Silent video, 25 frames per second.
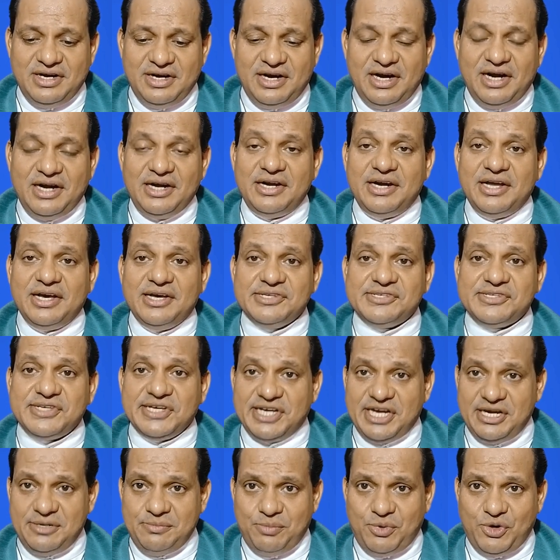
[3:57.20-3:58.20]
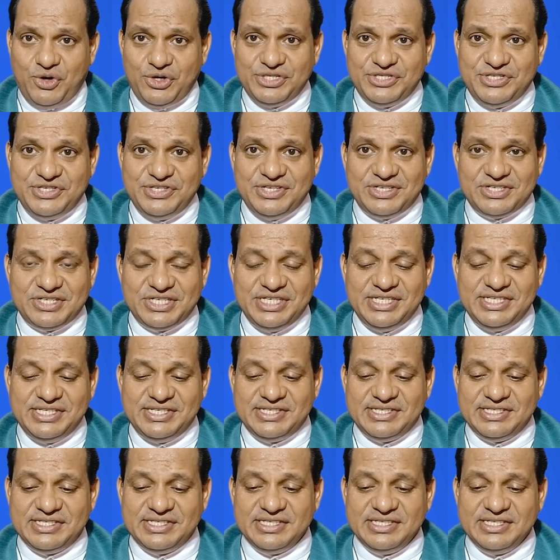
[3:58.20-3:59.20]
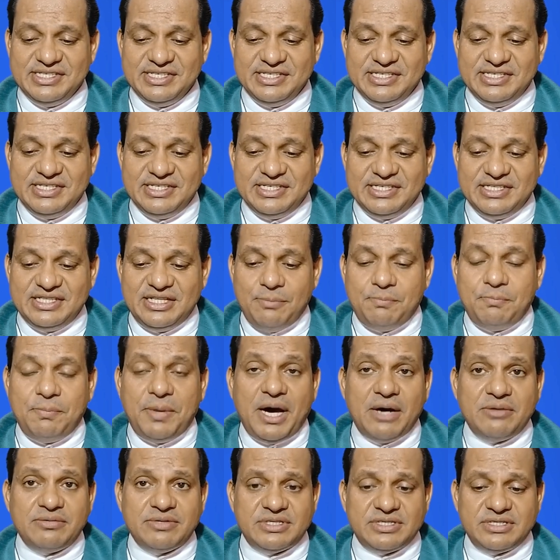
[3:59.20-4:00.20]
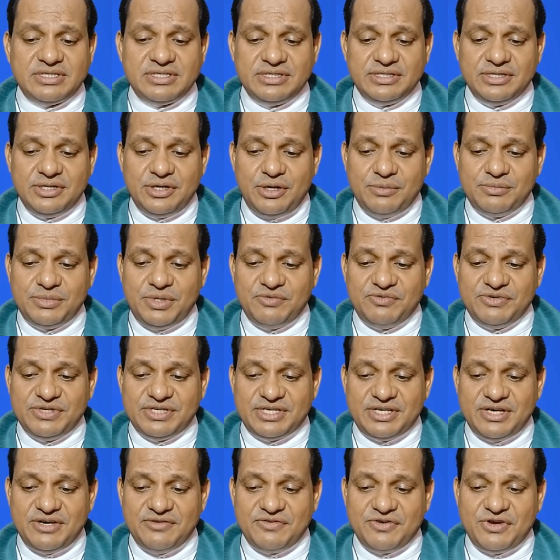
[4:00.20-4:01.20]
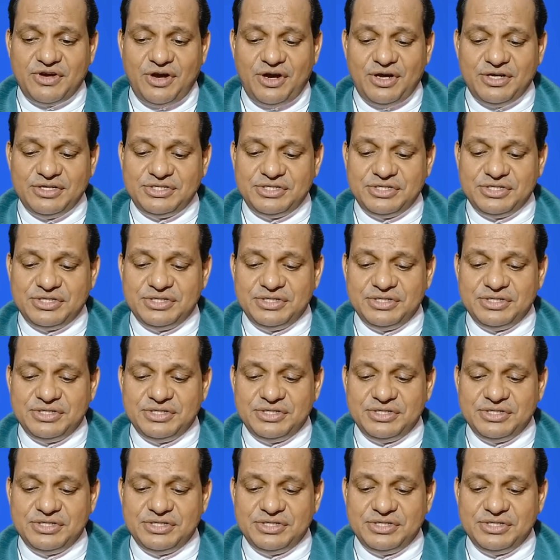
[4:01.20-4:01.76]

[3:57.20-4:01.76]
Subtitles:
And our second point here is the power of the word of God.